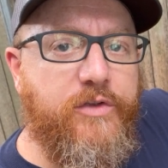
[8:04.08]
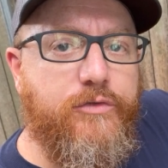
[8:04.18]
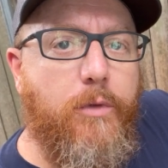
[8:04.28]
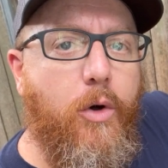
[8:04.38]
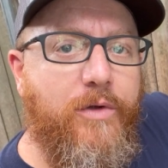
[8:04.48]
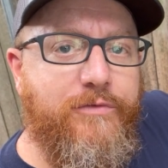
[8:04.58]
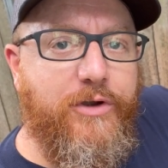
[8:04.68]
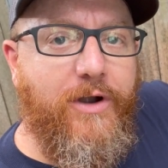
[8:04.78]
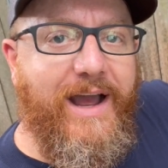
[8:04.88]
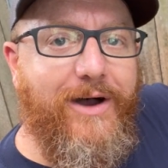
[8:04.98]
a small one for
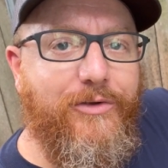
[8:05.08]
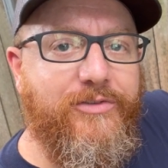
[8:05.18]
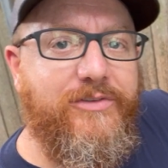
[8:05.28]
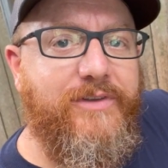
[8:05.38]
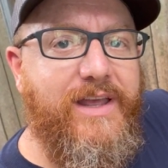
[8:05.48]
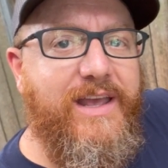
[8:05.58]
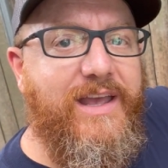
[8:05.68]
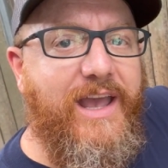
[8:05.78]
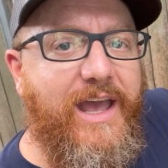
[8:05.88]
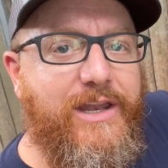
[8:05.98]
your house,
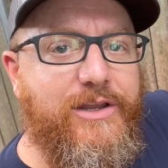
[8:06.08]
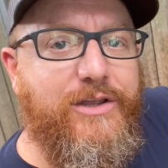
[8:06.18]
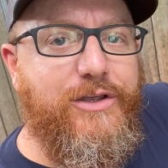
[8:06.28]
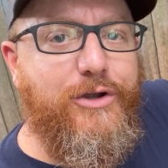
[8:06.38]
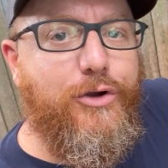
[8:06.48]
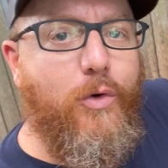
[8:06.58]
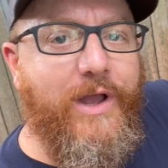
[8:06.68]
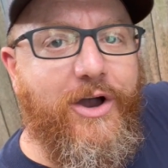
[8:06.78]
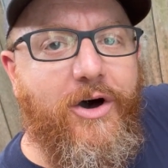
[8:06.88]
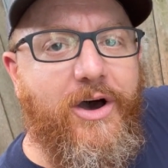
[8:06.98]
and you're
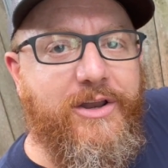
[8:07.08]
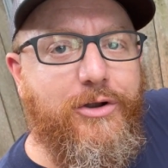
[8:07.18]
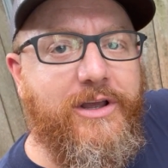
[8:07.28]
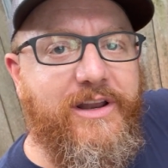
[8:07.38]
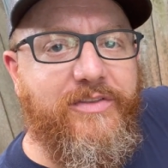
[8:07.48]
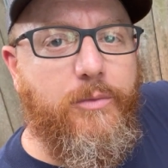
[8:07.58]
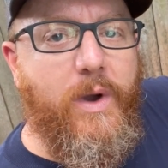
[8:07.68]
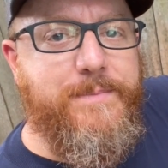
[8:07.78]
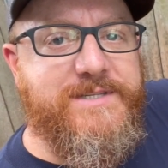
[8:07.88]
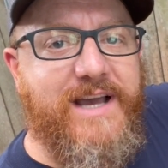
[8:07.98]
going on and you're looking at the
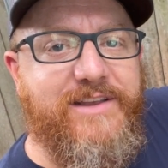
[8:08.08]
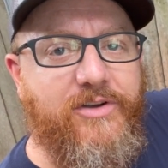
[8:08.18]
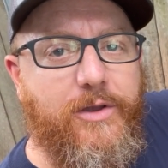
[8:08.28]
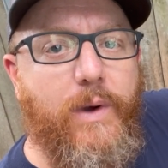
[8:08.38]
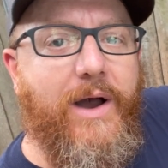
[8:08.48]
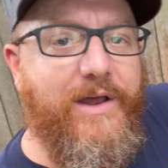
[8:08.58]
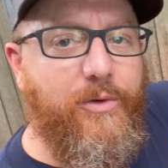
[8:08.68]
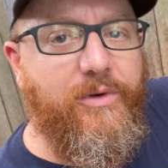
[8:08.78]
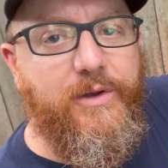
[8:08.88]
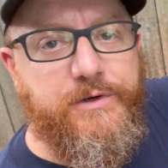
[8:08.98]
websites, you're like, wow, I
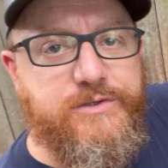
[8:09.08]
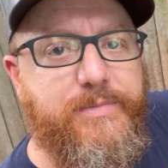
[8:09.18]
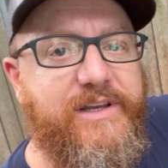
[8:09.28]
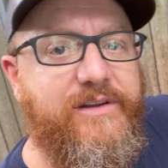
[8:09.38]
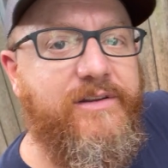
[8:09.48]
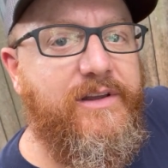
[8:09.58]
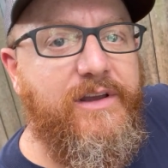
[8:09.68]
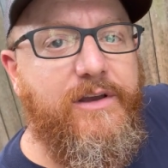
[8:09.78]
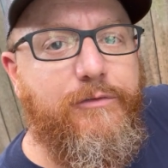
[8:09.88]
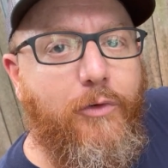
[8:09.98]
don't really want to spend
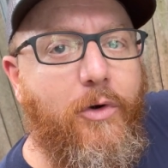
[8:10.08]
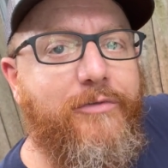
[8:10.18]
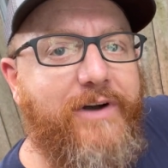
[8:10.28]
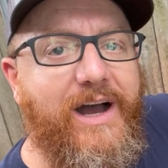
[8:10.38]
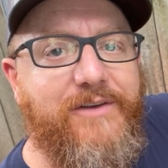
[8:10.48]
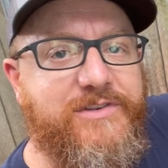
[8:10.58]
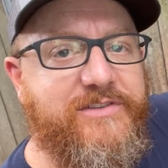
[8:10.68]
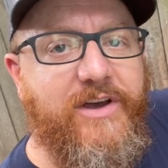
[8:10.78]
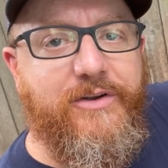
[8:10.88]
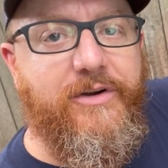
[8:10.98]
$400, $500,
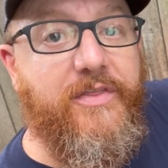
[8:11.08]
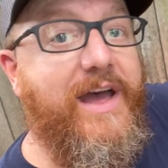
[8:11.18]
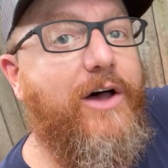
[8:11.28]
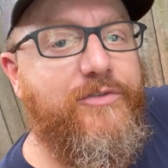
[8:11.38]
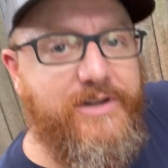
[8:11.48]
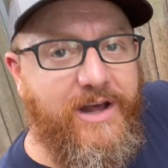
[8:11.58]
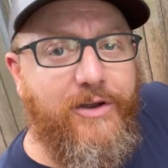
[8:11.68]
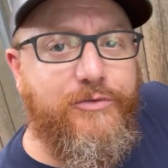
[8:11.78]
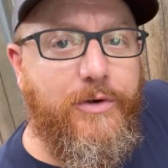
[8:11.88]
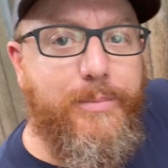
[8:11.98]
$600,
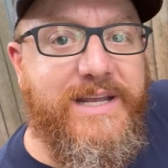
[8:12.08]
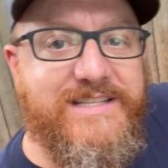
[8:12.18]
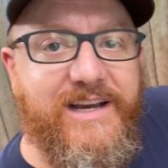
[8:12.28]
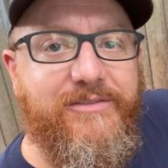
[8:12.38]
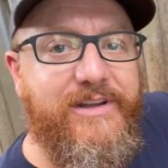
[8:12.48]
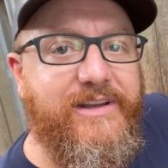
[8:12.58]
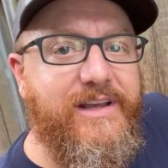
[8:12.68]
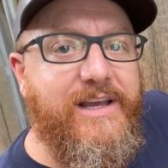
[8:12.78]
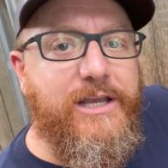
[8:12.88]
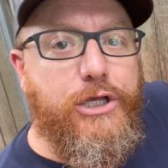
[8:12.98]
$1,000 for a pizza oven.
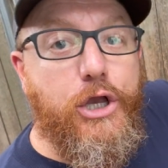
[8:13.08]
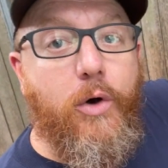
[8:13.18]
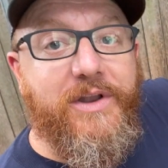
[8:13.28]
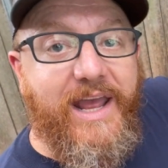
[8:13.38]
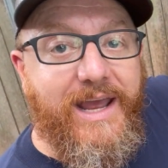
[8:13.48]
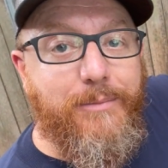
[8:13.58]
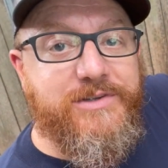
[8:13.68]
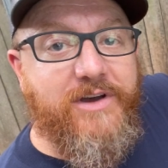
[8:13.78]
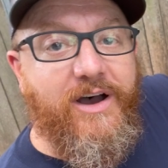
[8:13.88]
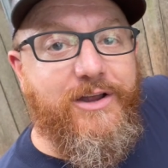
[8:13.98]
You go onto
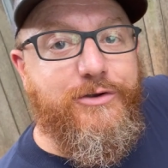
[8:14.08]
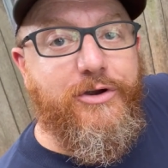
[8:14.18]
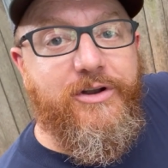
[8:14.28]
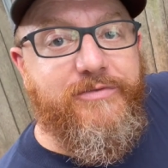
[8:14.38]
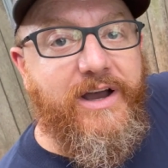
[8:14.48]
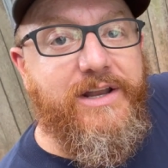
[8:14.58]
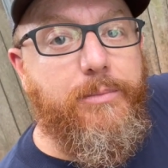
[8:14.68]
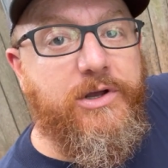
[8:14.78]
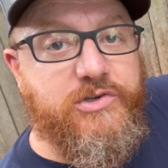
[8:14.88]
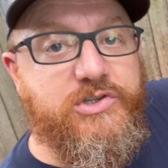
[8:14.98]
Amazon and you're going to find a
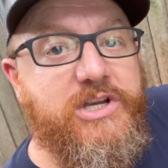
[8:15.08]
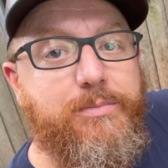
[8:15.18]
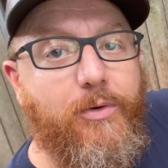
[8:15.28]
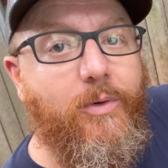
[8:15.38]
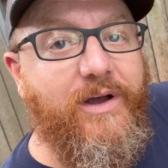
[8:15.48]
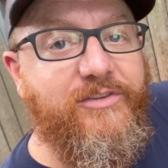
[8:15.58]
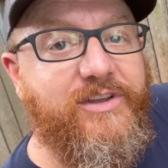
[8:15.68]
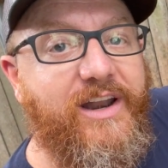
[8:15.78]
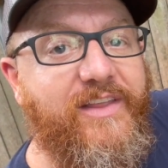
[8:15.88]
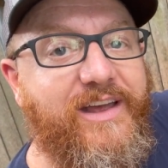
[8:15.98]
bunch of cheaper ones,
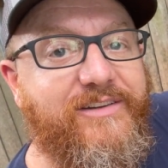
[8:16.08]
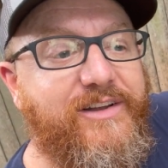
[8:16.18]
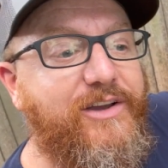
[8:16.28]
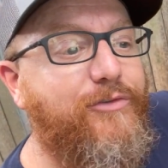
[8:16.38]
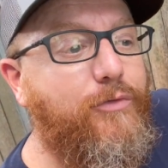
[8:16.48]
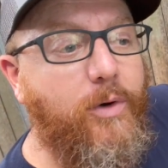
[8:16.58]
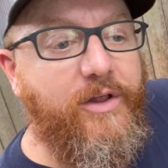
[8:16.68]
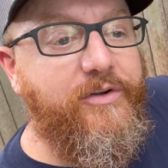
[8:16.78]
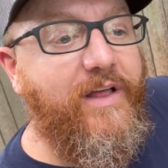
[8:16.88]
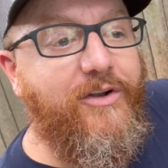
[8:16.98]
kind of that
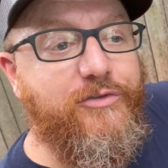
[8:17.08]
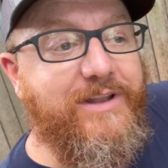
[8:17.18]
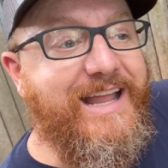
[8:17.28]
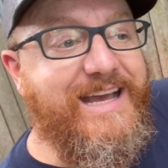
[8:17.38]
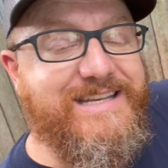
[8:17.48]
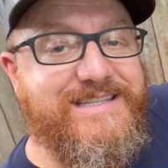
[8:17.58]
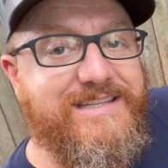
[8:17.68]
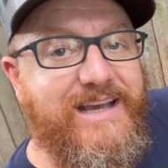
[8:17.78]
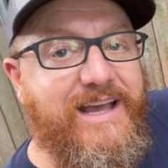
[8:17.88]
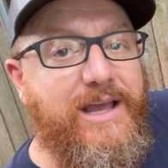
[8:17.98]
$400 or less,
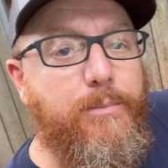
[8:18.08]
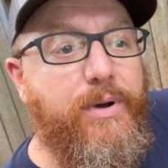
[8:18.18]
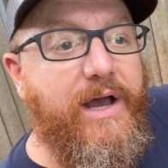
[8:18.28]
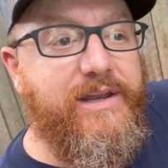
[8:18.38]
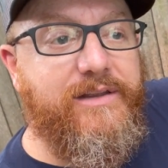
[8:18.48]
but